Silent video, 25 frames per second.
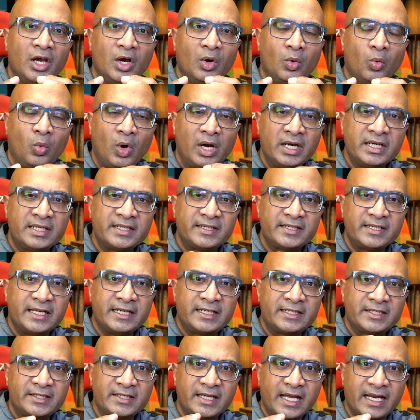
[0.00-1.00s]
once
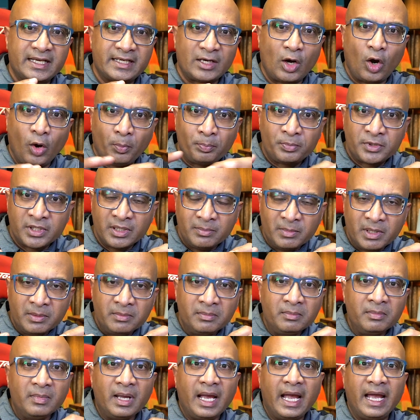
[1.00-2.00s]
it's at
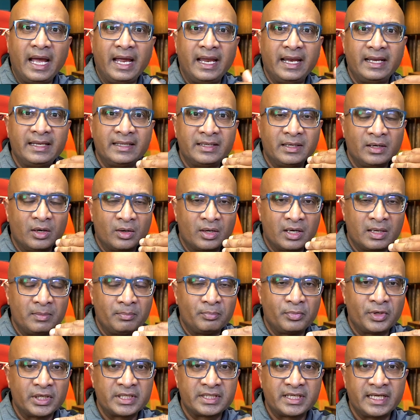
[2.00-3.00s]
optimum and the
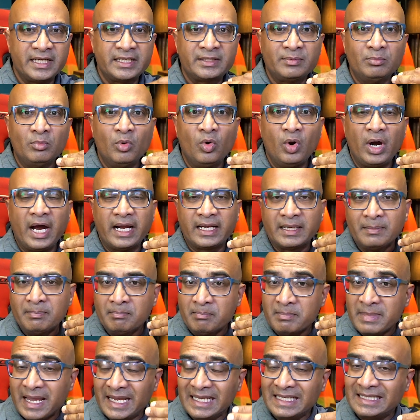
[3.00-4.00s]
compressor is more at a
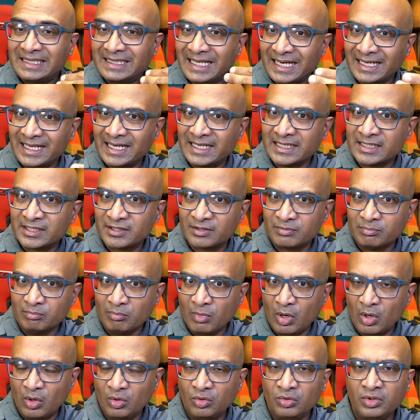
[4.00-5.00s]
maintenance
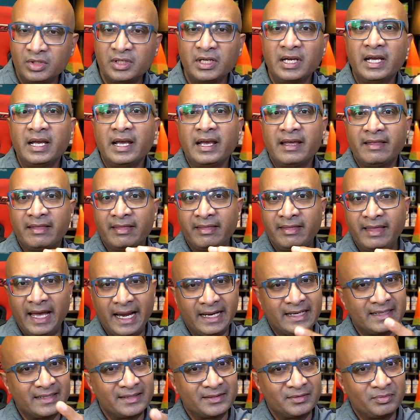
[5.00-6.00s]
mode,
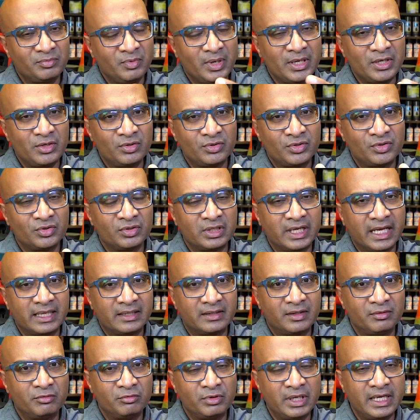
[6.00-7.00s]
that's when you should
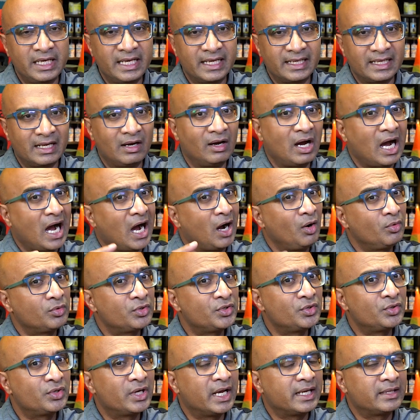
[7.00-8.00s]
get the reading. Now, how
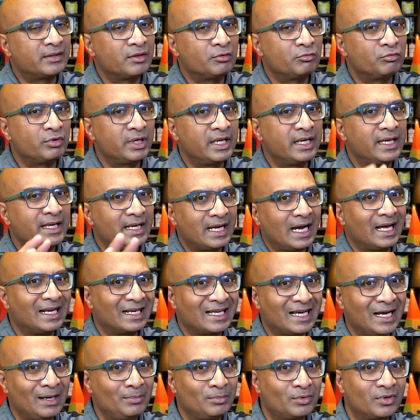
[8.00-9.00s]
do you get the reading?
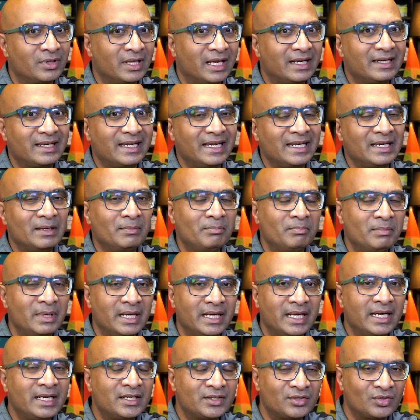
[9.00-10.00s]
I'll come to that in a
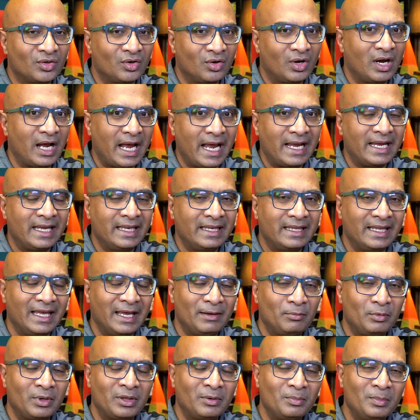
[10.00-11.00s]
minute, so hang in
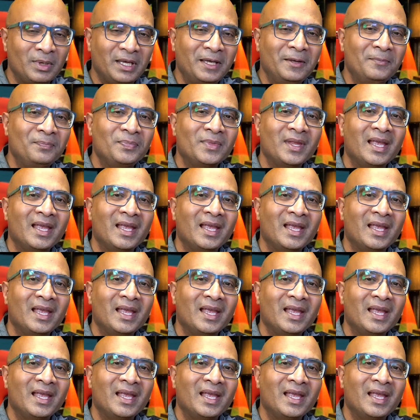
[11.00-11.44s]
there with me.